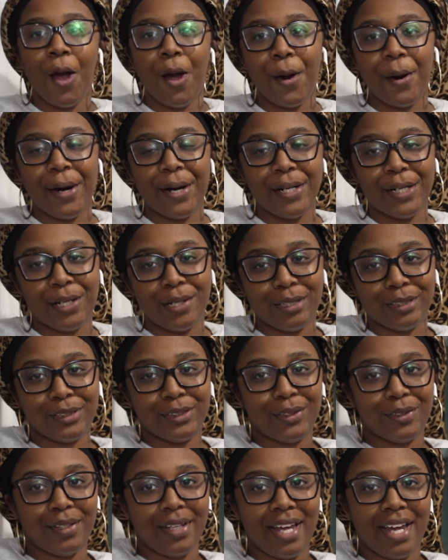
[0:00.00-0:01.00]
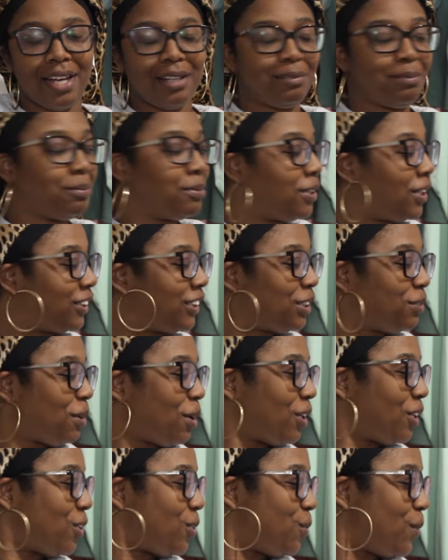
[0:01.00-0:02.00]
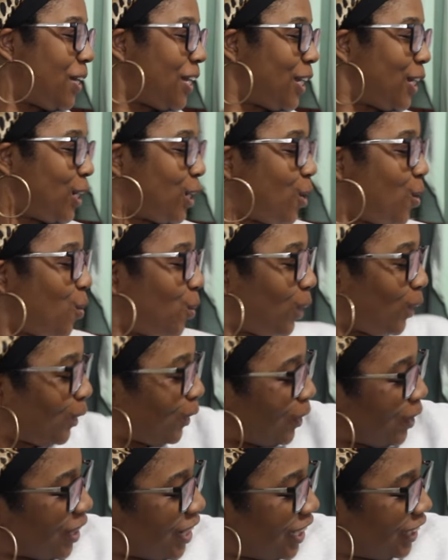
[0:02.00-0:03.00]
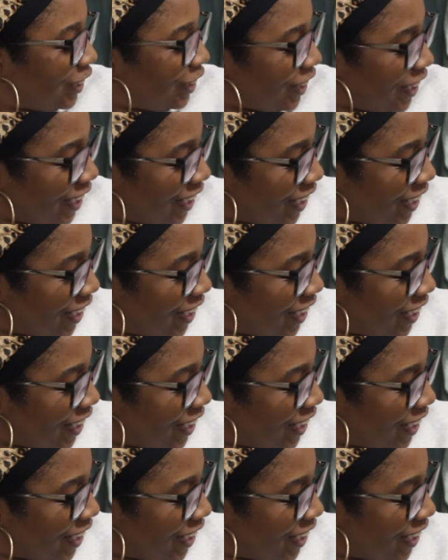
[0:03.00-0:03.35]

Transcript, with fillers: All right, y'all. So yeah, y'all see my little wig in the corner, and she in